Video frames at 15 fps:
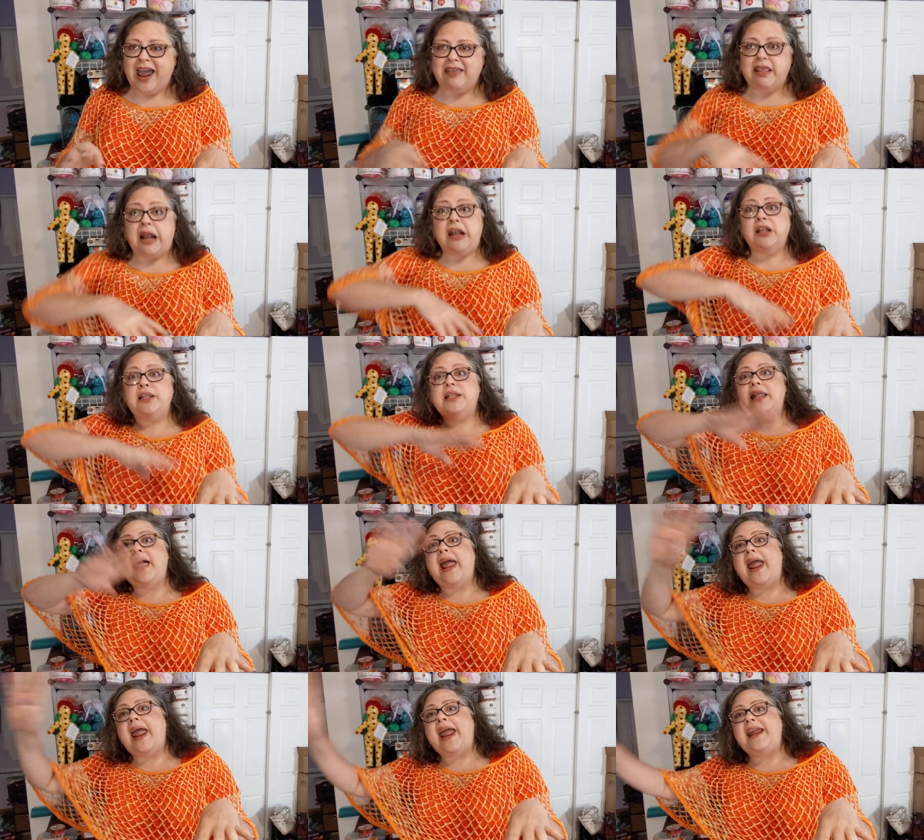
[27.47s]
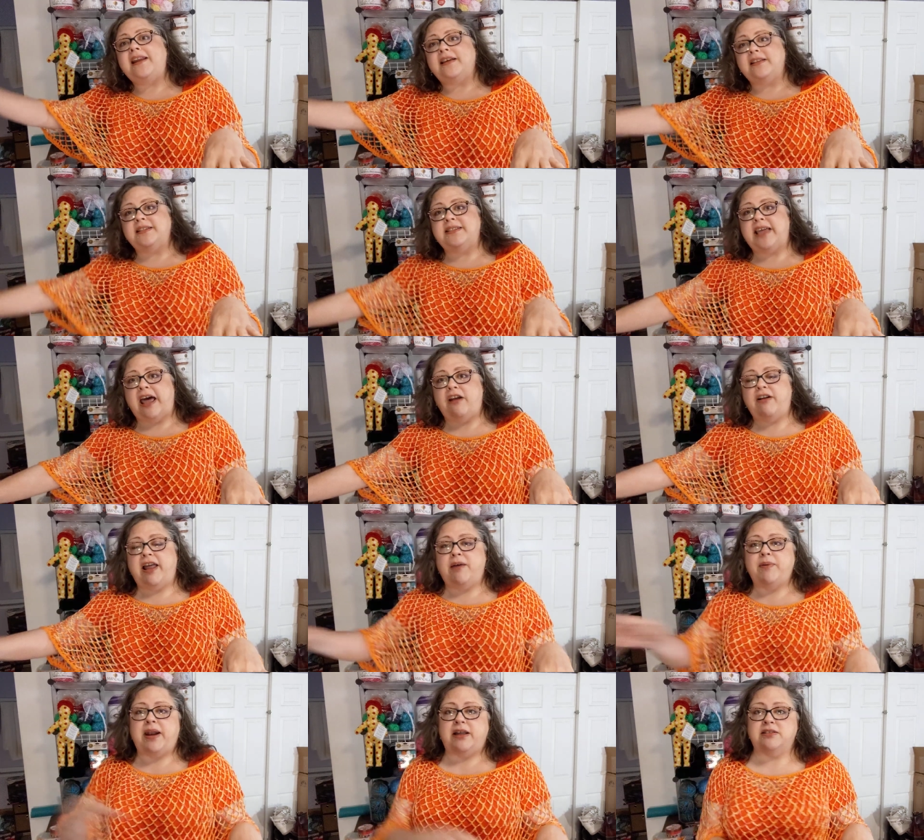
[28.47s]
And then late on
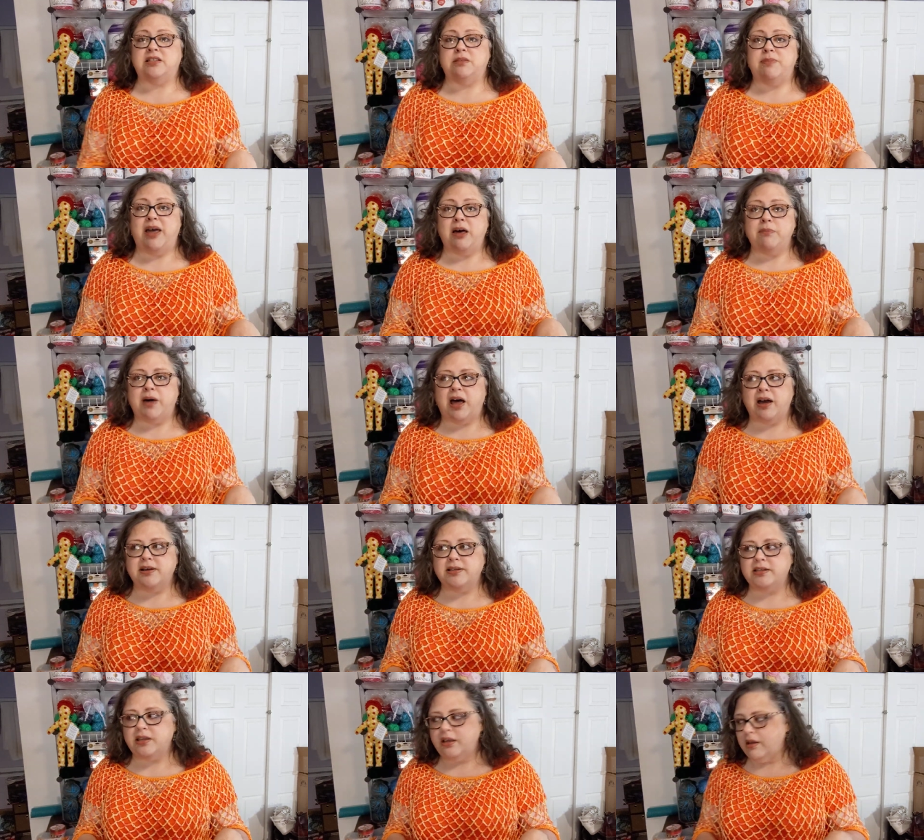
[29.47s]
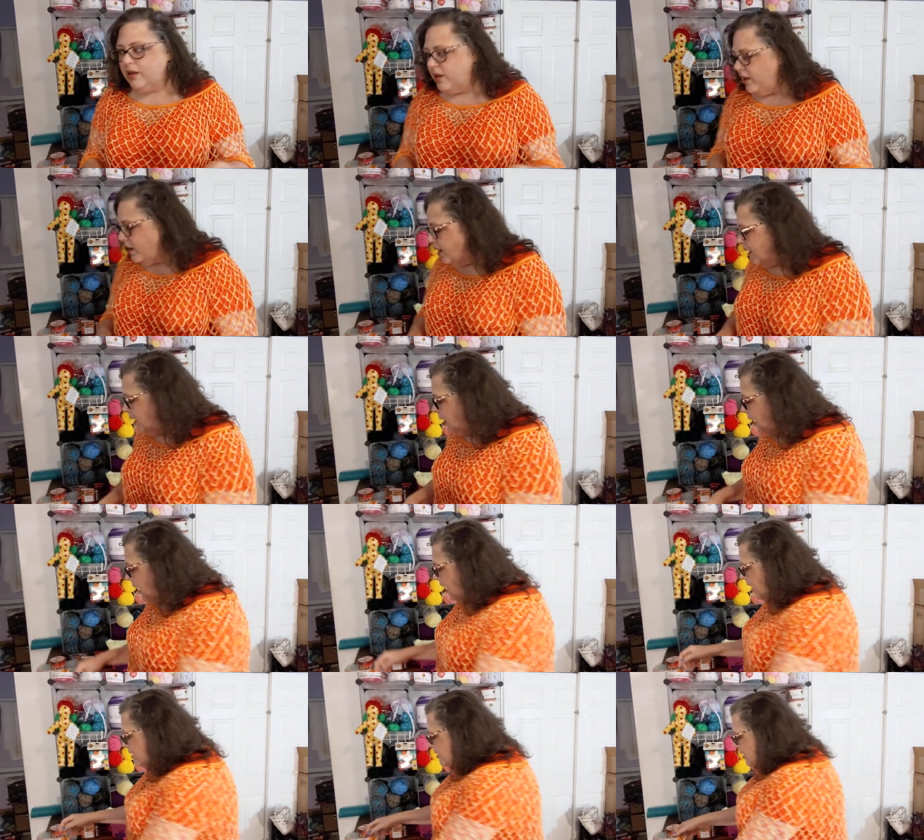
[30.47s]
Saturday, I went out to the mailbox,
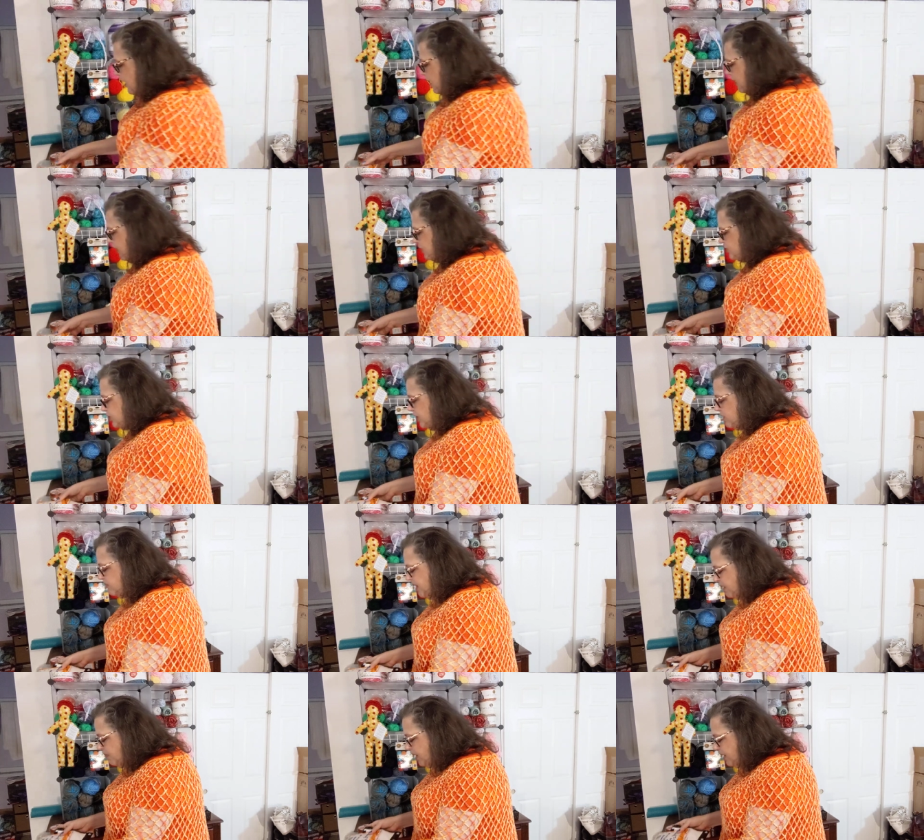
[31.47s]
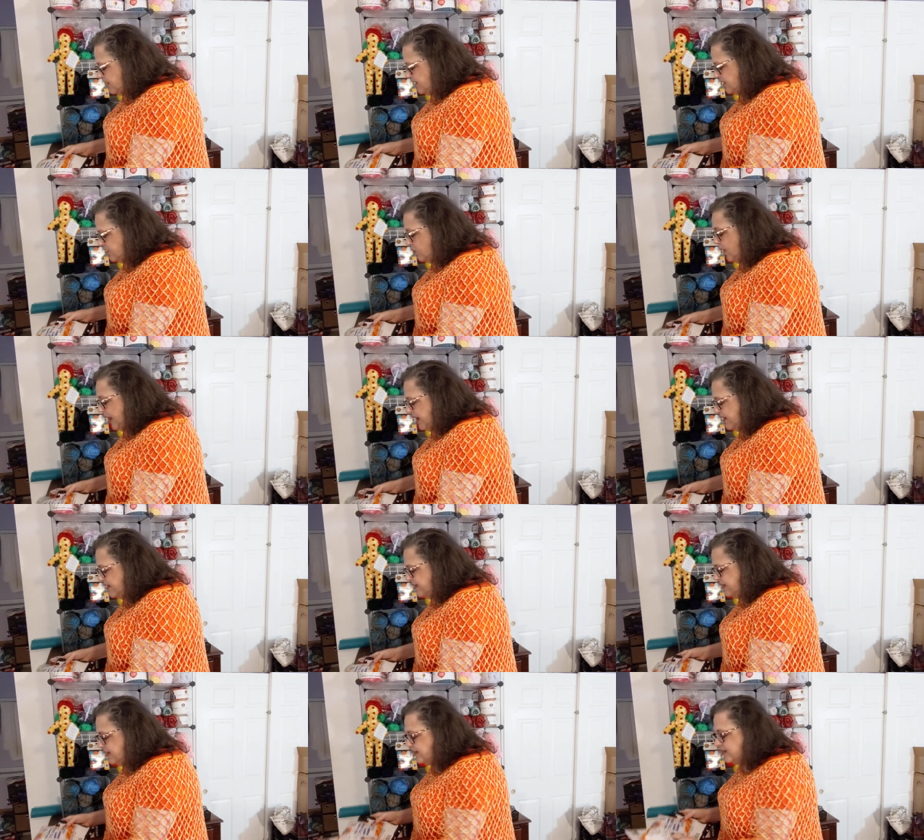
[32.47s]
and because you know the mailbox is quite a
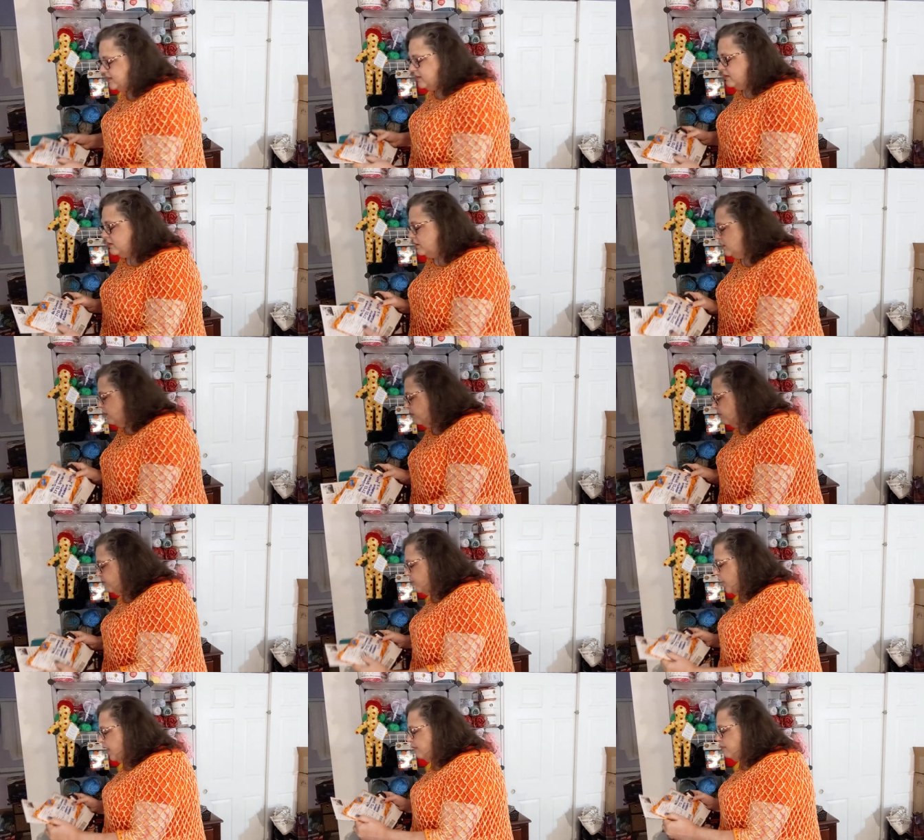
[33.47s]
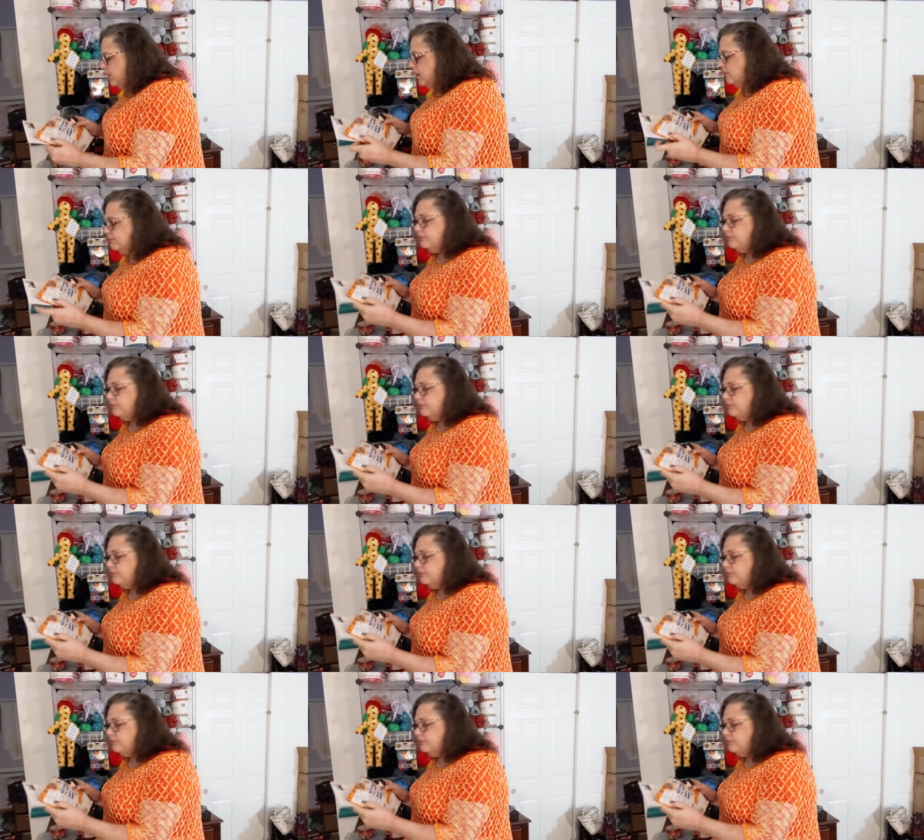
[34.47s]
distance from